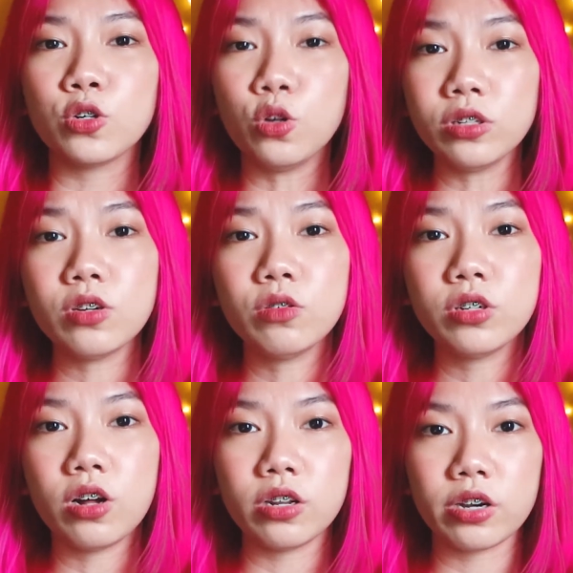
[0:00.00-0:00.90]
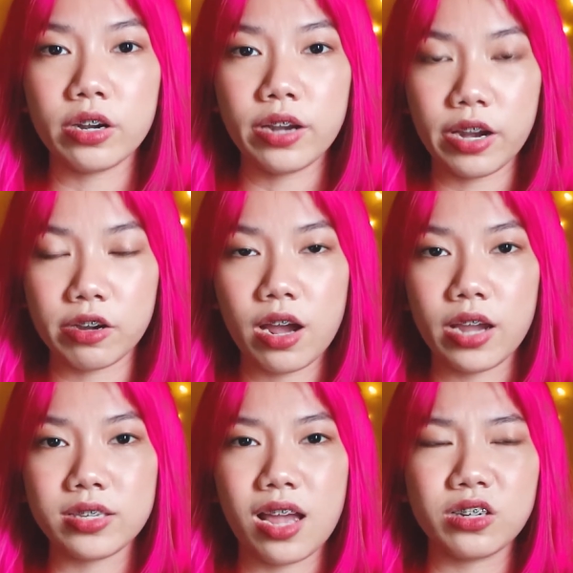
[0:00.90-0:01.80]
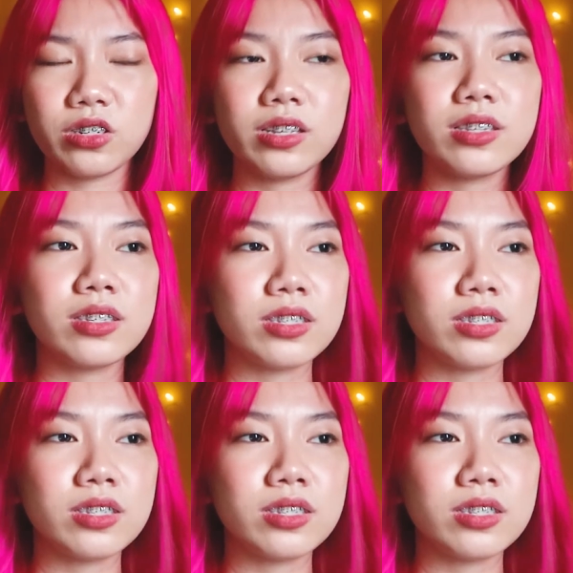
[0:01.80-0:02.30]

cool tone color hair dyes actually